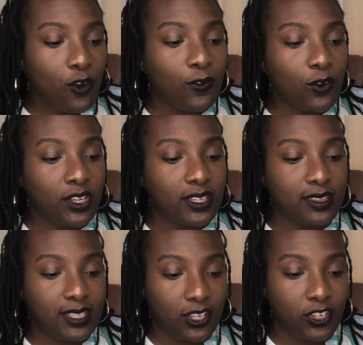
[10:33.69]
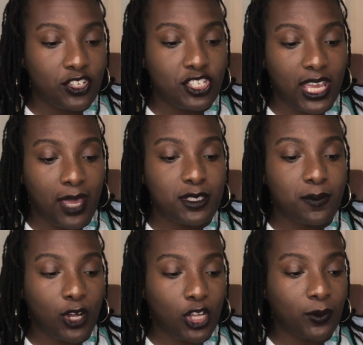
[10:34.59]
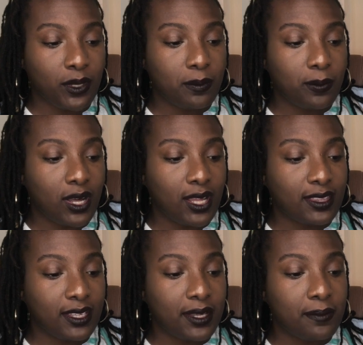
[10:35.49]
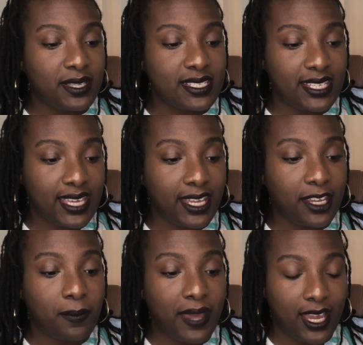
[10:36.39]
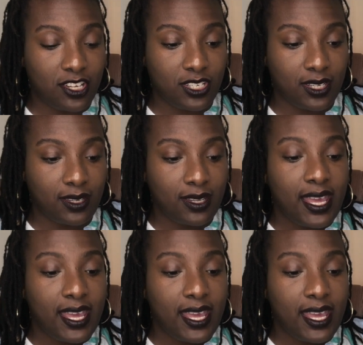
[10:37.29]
for the theater, James Baldwin brought the messianic passion